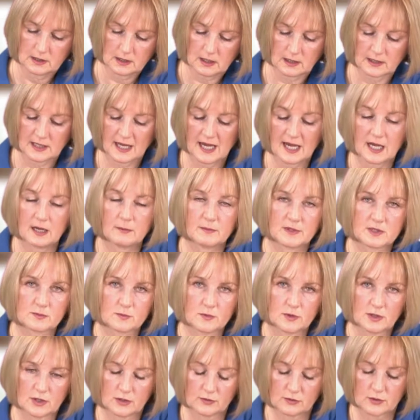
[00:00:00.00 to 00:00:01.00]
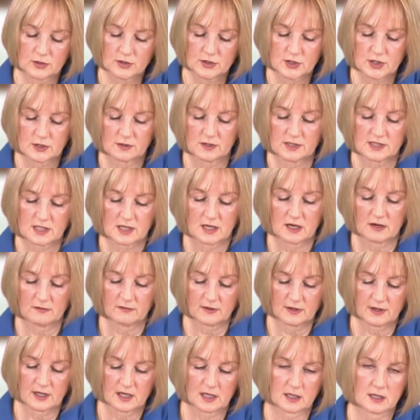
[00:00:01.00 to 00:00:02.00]
And the aim is what you've got to do is
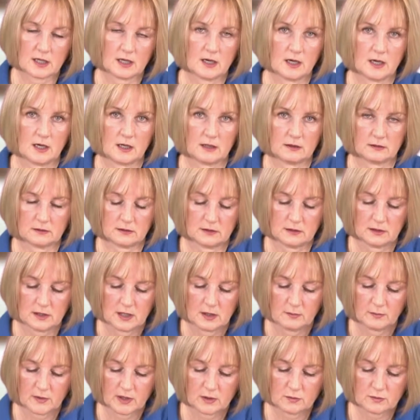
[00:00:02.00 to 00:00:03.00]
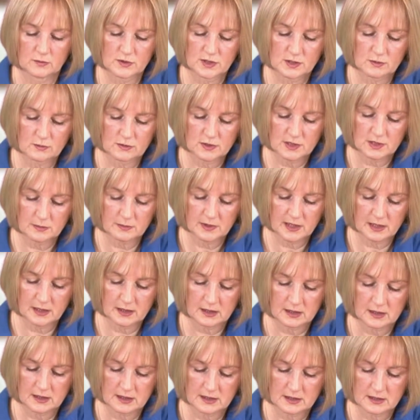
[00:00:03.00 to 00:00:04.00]
cover that cone. But you also want to make a
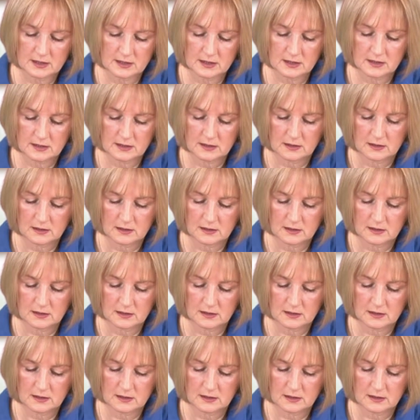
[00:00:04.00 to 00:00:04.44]
nice